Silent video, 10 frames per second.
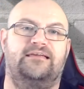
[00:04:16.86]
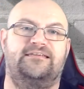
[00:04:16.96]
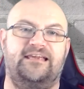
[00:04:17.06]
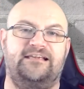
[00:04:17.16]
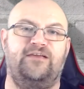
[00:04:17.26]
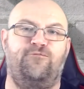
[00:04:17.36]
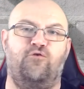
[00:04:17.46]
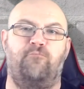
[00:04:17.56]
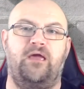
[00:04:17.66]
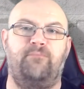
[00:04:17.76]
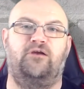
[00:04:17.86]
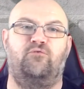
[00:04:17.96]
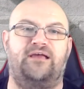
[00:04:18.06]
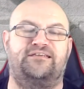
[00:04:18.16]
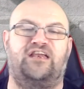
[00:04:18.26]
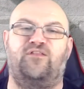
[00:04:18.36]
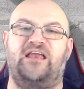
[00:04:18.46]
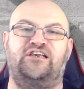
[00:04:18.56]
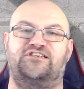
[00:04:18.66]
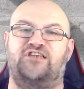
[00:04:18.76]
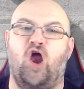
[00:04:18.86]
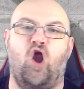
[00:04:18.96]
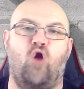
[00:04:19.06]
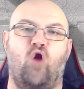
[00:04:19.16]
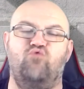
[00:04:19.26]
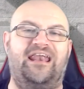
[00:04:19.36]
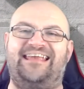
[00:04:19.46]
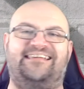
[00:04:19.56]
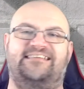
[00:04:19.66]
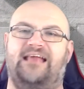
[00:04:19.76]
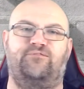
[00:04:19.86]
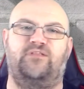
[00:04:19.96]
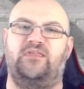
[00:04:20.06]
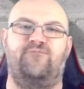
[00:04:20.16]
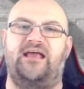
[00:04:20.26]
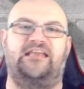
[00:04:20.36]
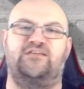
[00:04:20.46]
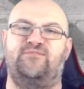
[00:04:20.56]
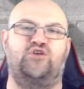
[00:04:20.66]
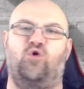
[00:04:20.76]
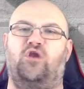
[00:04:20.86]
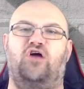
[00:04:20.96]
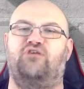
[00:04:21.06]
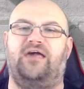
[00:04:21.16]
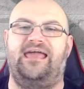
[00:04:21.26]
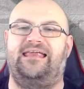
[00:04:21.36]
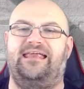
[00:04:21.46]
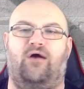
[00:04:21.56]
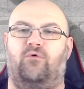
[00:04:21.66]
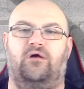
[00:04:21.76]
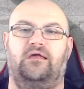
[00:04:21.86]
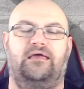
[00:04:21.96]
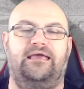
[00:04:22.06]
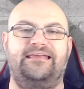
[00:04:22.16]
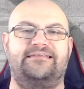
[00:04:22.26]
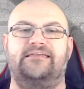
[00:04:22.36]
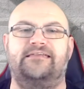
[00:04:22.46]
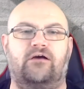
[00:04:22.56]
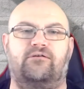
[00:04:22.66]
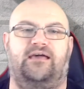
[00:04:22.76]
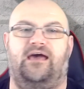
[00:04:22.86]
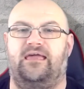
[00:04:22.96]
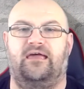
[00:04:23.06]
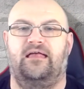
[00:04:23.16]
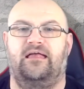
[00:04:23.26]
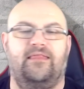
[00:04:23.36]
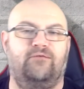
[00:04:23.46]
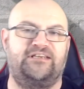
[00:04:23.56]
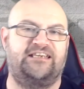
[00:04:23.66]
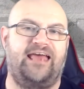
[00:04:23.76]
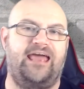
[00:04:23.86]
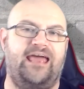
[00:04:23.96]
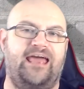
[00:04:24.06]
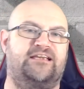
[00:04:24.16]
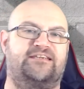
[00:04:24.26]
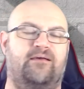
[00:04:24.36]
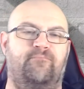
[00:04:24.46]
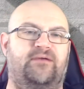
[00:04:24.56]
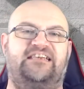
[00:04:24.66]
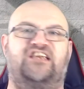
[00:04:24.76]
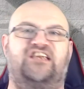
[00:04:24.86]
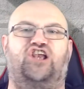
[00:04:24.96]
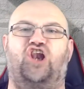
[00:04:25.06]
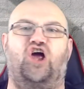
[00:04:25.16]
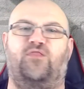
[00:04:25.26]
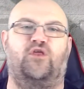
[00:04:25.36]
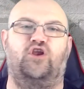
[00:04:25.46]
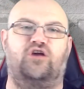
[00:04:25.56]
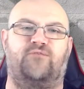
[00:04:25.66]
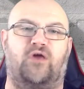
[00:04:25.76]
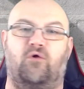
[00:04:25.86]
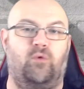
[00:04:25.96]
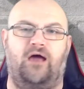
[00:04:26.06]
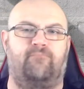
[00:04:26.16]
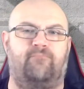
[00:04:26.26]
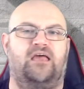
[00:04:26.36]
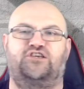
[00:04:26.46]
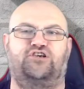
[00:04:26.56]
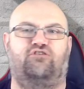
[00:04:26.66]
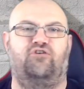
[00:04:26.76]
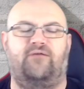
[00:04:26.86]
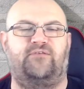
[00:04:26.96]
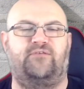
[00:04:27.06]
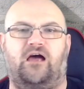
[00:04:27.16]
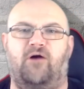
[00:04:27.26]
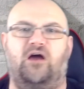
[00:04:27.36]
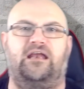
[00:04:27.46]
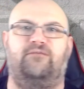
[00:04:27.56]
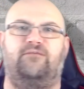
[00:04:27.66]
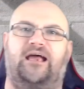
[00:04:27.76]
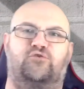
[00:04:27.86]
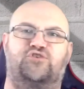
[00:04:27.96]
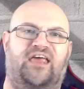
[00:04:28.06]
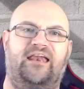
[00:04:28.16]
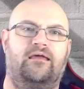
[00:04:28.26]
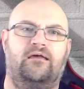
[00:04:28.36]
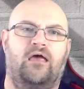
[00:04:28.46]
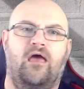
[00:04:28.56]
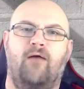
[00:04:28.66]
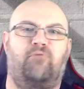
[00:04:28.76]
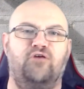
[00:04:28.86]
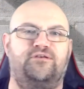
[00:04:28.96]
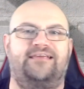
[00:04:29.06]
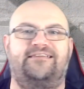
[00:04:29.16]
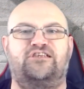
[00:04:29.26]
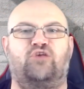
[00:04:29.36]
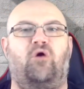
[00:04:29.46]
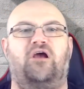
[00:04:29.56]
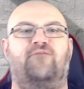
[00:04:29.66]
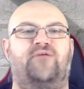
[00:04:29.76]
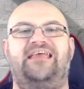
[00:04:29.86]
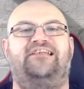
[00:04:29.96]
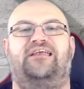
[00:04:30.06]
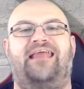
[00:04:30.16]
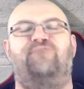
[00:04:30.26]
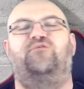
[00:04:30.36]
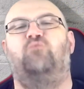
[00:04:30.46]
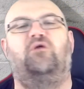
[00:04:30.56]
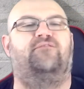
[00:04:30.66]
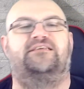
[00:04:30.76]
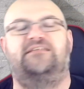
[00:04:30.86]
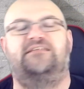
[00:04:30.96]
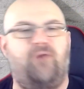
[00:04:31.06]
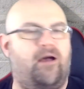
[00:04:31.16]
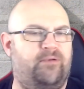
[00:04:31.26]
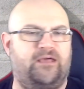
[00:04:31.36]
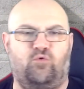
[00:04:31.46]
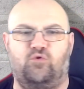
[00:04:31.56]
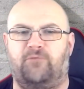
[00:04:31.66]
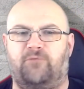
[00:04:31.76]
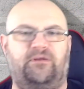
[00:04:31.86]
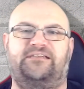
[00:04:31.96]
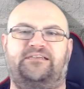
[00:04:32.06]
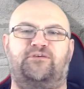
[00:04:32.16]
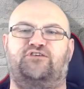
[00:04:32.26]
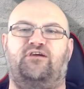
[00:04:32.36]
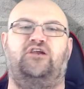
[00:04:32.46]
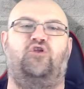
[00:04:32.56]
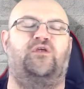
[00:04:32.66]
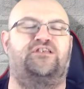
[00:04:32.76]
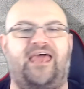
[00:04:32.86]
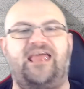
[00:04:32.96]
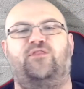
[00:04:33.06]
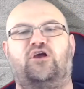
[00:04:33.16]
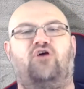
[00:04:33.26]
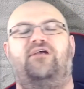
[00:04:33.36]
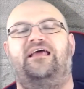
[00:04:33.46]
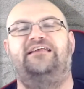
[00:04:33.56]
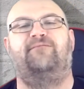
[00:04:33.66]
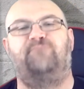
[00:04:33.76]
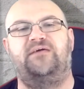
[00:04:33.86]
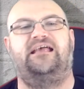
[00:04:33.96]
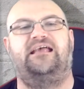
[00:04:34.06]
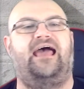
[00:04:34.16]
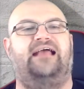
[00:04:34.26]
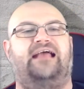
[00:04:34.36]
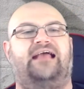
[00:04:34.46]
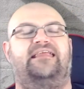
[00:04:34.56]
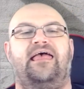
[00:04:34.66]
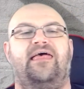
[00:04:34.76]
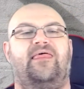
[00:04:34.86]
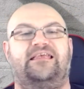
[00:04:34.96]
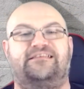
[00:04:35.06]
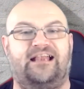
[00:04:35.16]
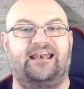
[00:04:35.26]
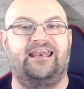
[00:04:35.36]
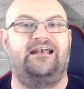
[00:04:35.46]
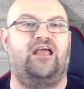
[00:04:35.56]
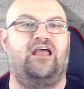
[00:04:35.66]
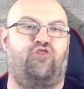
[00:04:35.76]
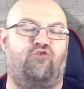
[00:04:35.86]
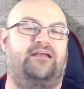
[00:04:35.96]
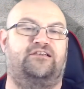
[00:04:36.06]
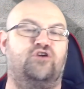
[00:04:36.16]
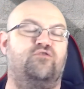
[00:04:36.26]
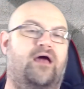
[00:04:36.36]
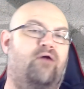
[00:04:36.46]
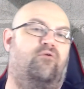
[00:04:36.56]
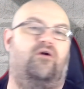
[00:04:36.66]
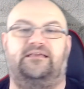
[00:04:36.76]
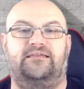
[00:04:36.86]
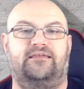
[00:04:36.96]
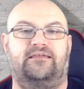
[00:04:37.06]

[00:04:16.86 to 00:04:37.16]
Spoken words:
64 people arrested and then just released after the event, as if it's all okay now. It isn't okay. They were detained because somebody didn't like the look of you. Well, I'm screwed every time I leave the house then. Protest is the right of each and every one of us. The public order bill demonstrated on the day of the coronation being enacted is clearly a threat to that right.